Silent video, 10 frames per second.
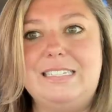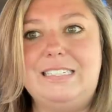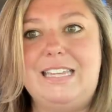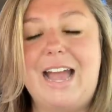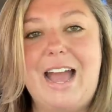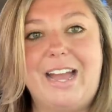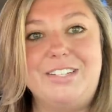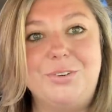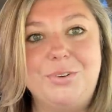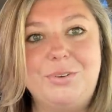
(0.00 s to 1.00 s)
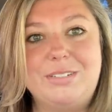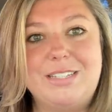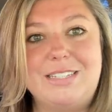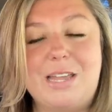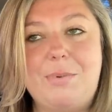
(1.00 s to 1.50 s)
yeah, I don't know what else
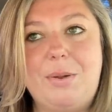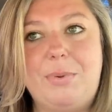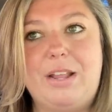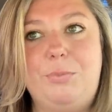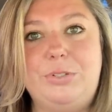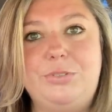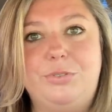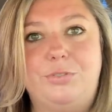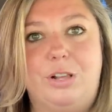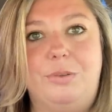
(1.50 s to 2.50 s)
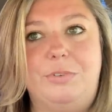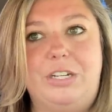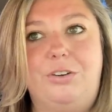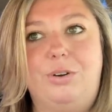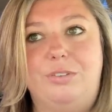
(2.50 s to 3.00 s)
to say about it, but I will do a follow-up
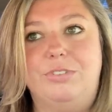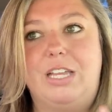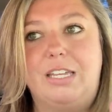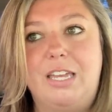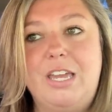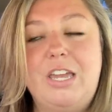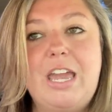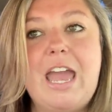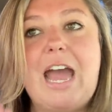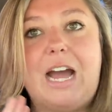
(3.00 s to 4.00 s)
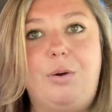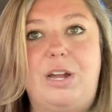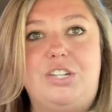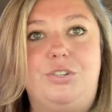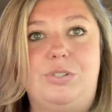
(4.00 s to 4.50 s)
video of like how
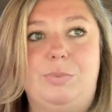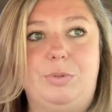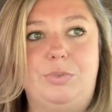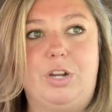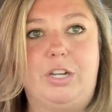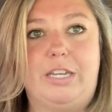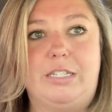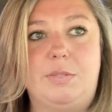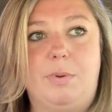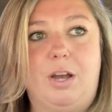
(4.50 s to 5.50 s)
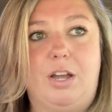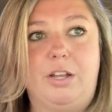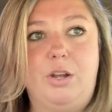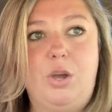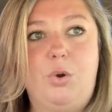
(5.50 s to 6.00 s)
I choose a boondocking spot
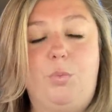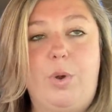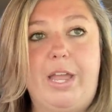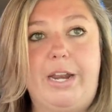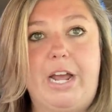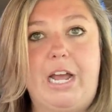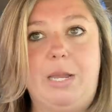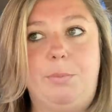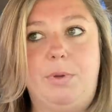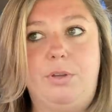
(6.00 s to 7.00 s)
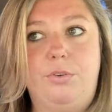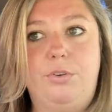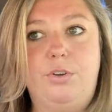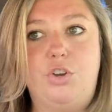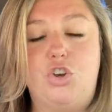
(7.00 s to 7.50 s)
when I'm
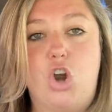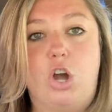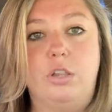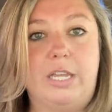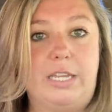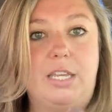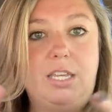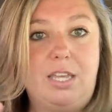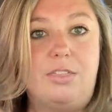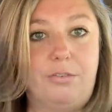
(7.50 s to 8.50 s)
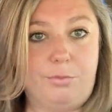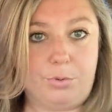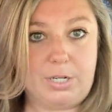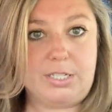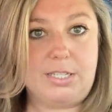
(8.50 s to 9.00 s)
not like in the
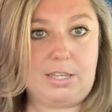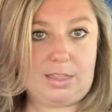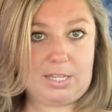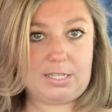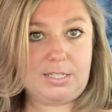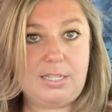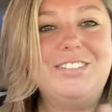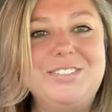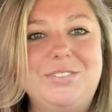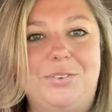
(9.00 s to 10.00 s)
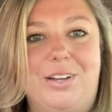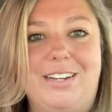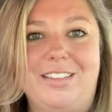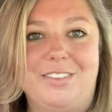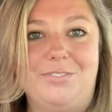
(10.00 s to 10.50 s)
forest like this. I'll do one
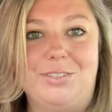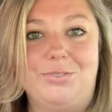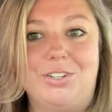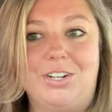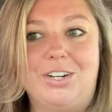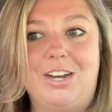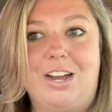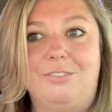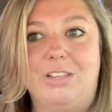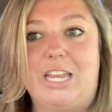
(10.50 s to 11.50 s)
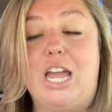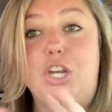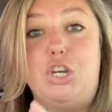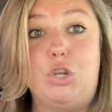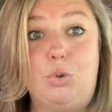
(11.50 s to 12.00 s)
in the future of like a
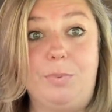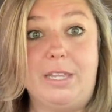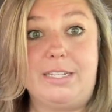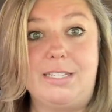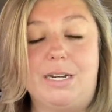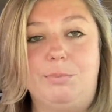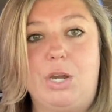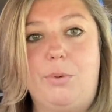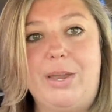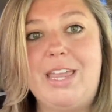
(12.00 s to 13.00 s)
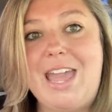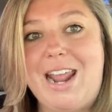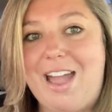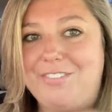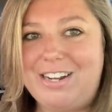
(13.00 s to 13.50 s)
new place that I'm going, and I
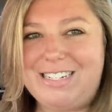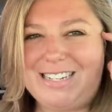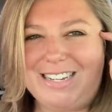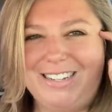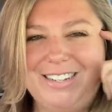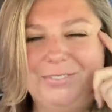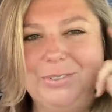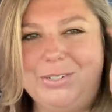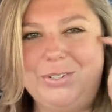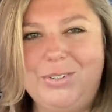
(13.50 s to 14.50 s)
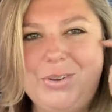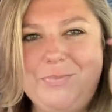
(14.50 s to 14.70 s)
have an idea of which